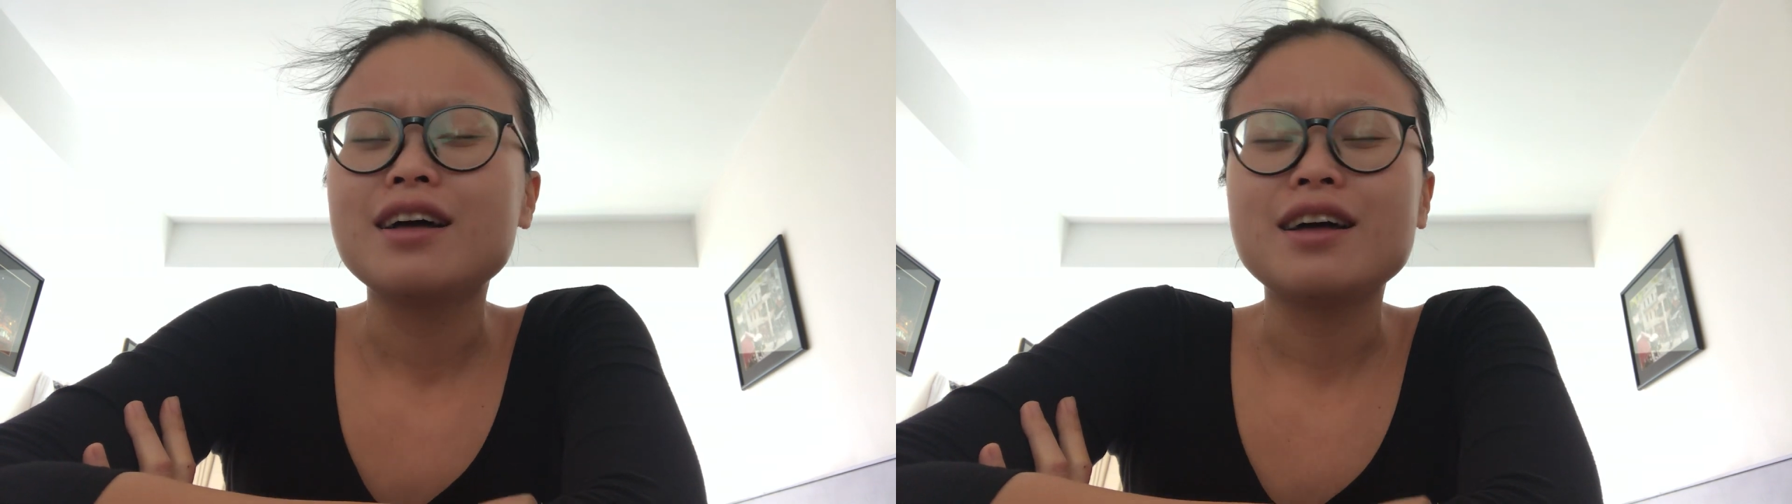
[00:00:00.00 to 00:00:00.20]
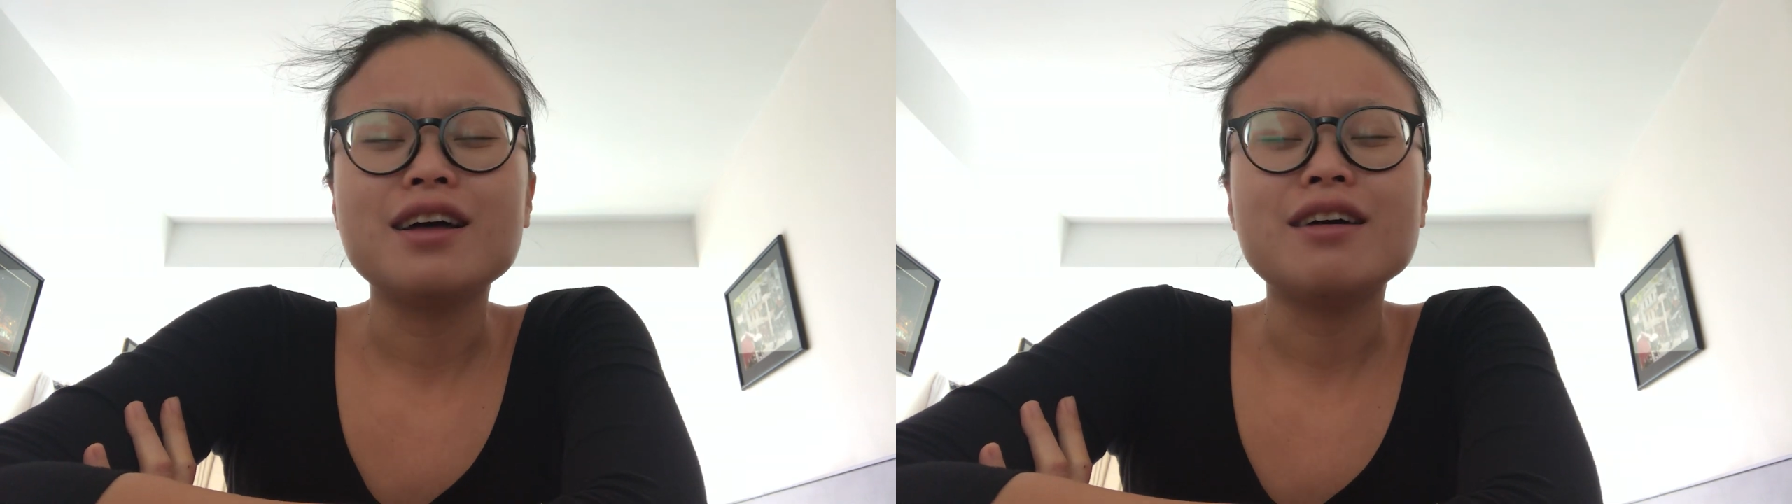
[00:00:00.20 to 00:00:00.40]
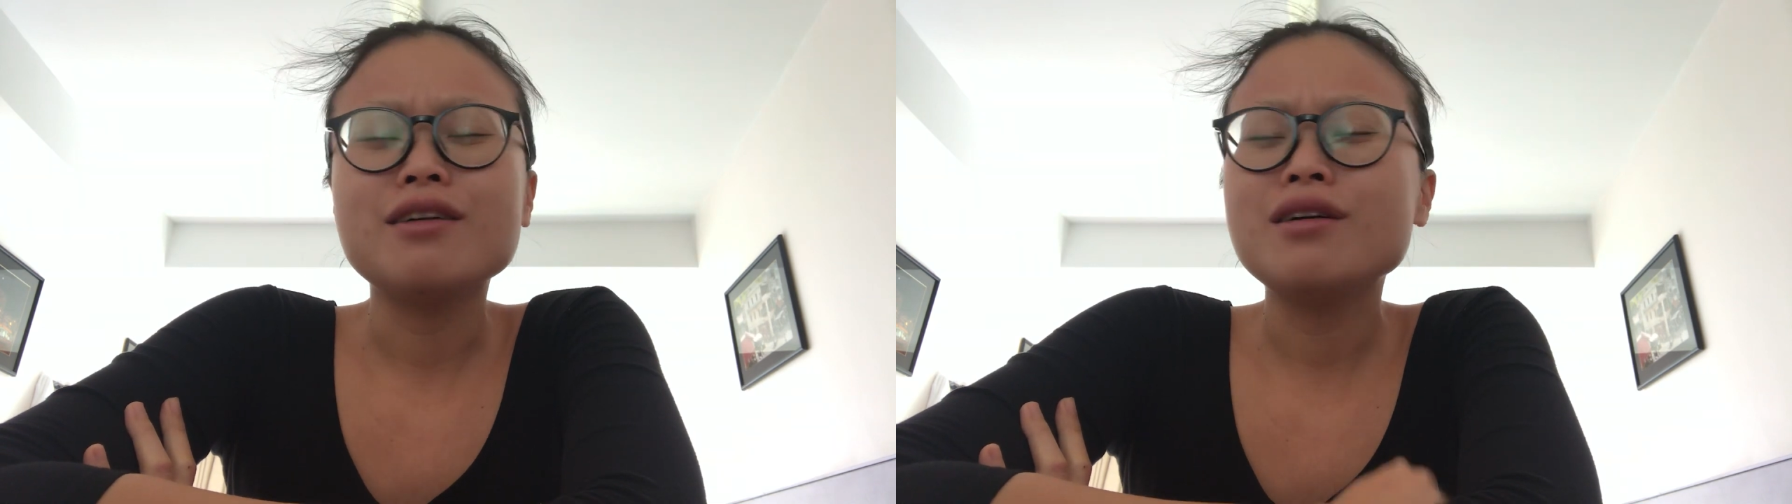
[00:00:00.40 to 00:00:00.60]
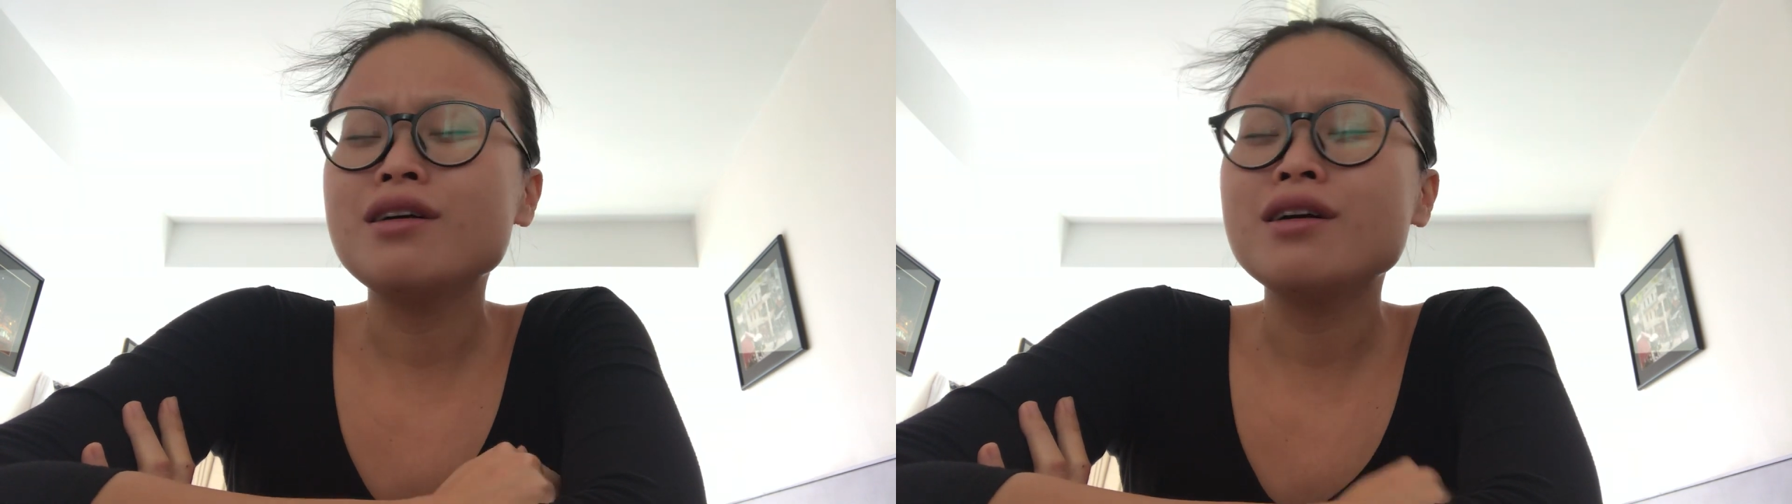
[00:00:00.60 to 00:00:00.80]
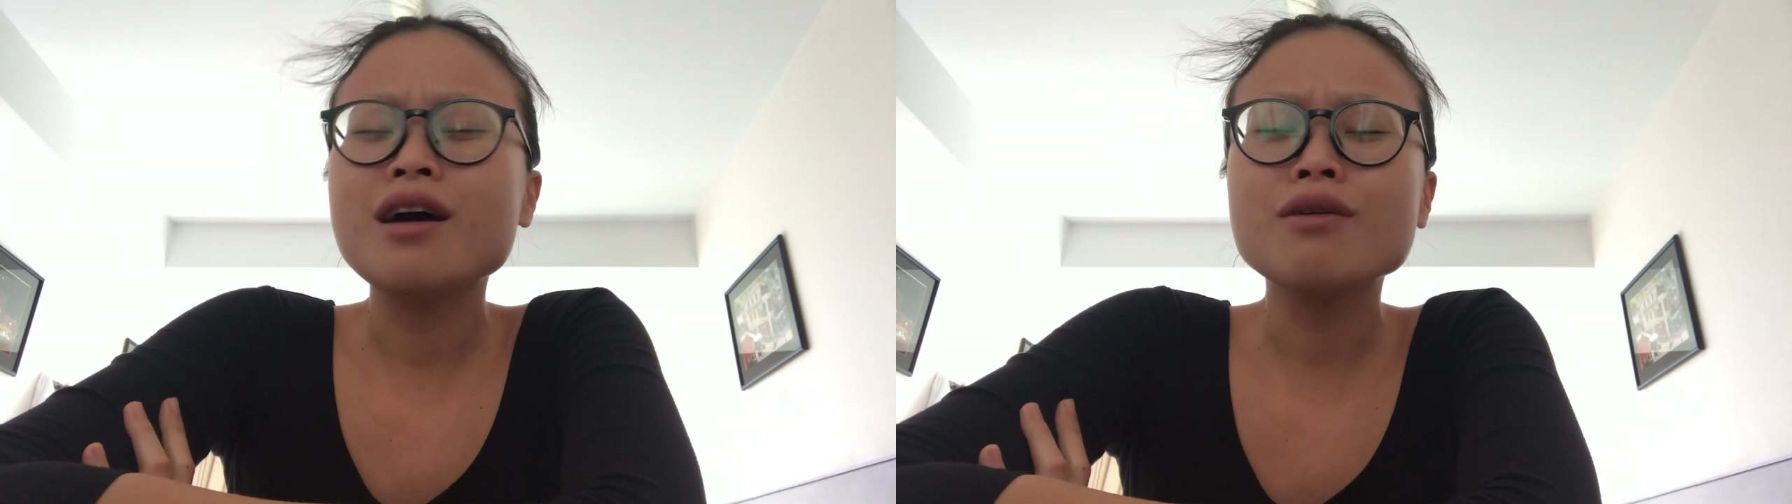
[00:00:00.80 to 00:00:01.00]

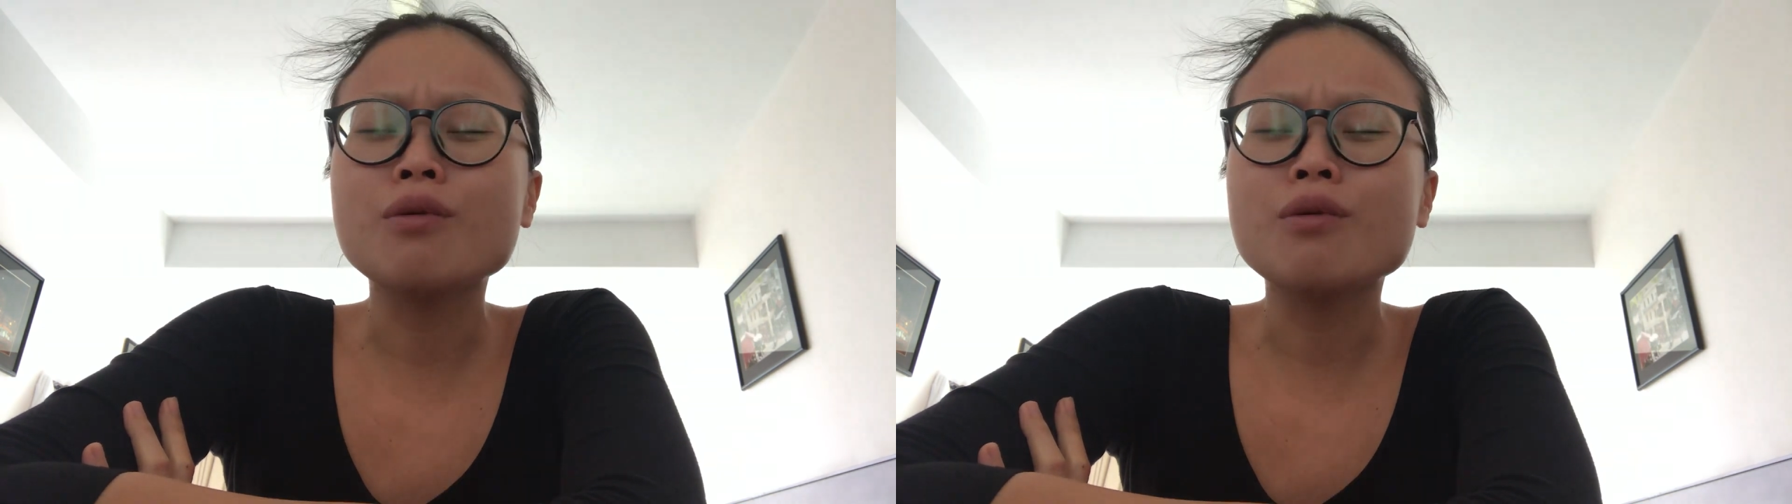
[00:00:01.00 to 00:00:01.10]
It